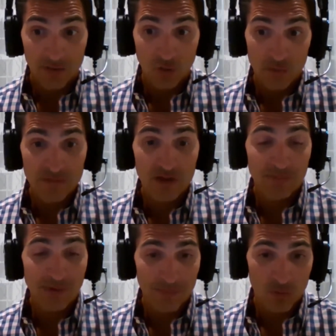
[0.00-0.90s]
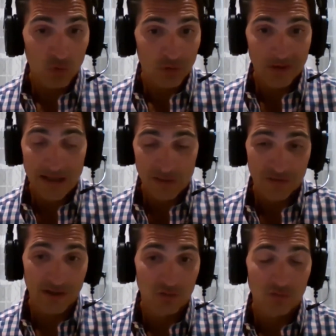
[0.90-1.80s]
So we've seen babies with torticollis.
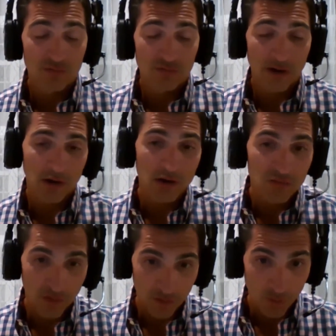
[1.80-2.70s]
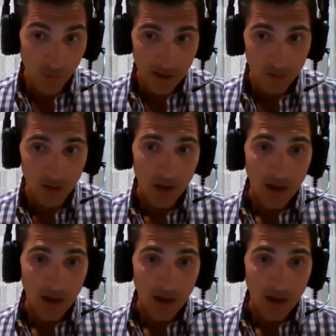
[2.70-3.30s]
They do very, very well.